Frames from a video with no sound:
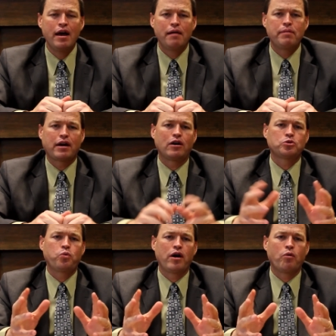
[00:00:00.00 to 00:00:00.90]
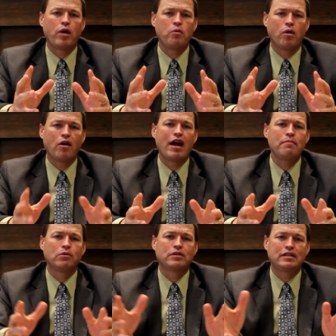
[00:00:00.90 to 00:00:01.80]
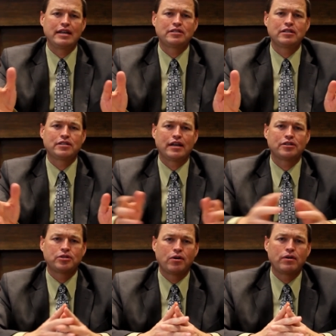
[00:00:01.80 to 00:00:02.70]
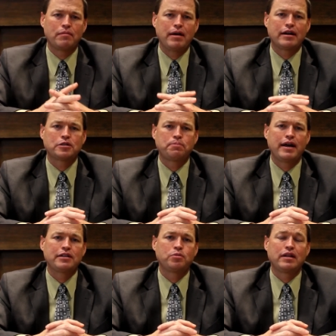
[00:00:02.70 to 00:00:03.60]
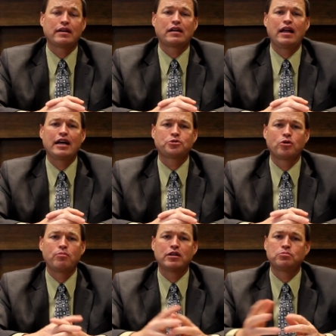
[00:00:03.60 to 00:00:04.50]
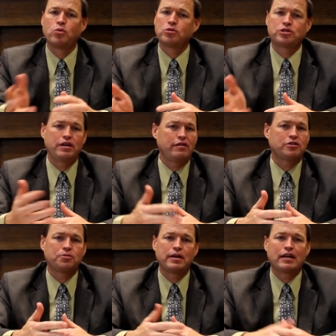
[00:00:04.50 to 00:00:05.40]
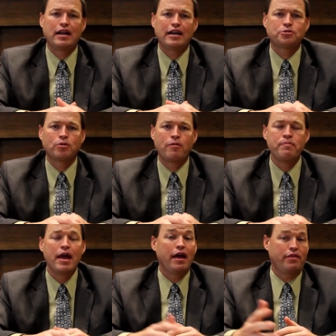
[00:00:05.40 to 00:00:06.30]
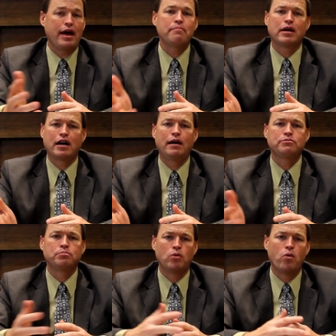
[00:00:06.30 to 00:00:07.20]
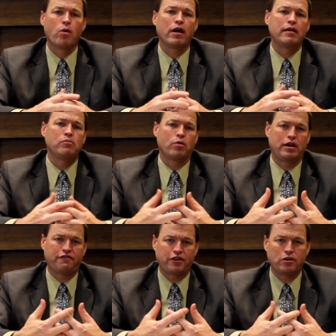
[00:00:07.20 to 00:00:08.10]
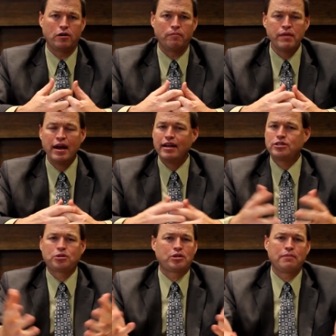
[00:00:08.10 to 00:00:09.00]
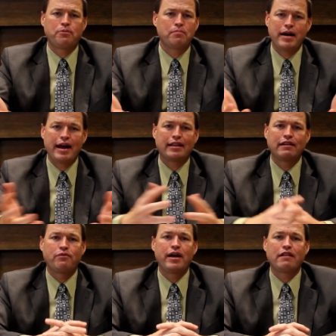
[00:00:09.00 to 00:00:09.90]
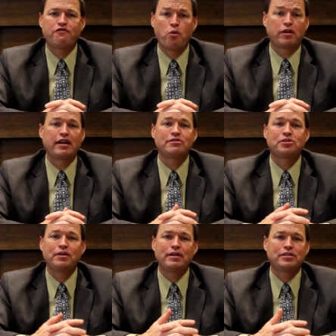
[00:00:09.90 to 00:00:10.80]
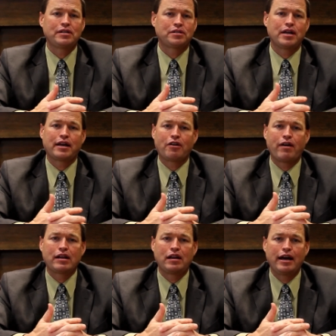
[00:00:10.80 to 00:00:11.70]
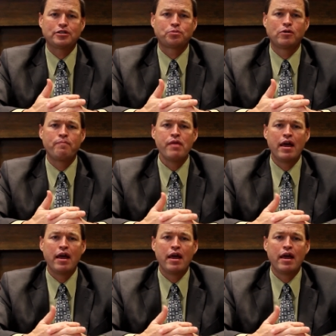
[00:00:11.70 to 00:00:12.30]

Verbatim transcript: because where we were able to distance at a certain amount of space within a classroom, as more students are in a classroom, that becomes more and more difficult. Just simple math. If we had 14 students in a second grade classroom,